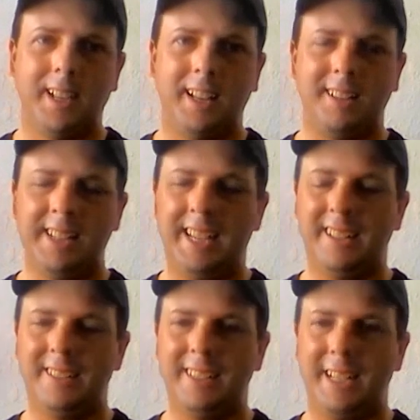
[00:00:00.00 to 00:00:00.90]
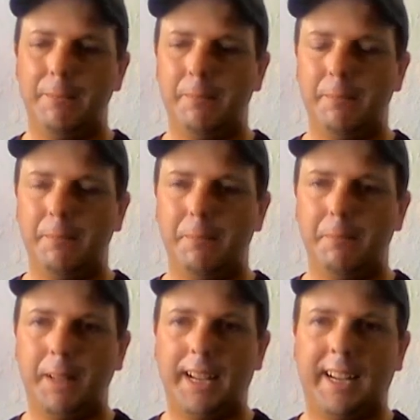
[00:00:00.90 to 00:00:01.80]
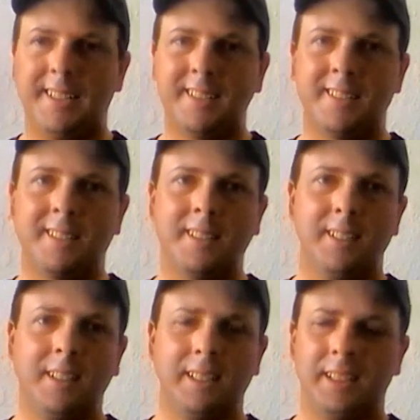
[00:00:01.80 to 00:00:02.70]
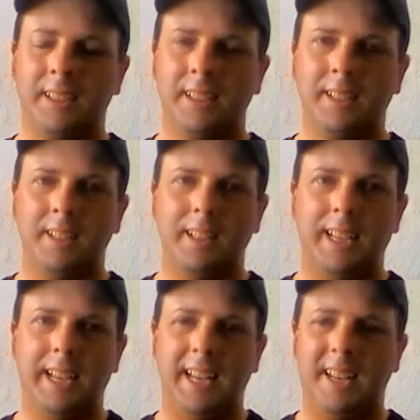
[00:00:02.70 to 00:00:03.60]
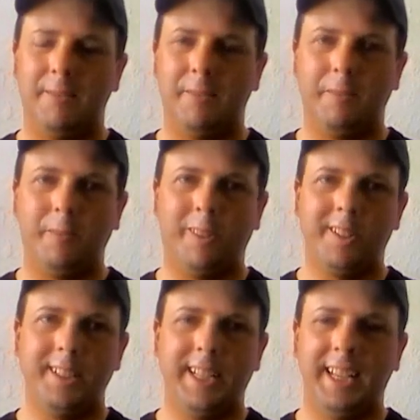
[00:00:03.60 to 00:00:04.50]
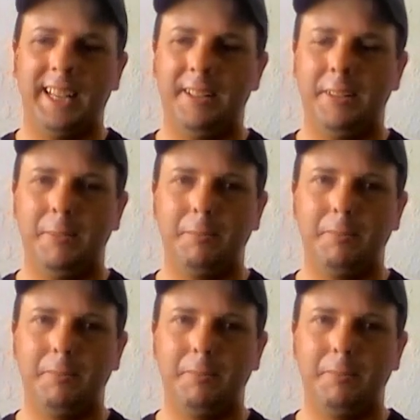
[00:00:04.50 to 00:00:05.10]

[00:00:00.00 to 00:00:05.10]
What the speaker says: and a Hare named Max. And one day,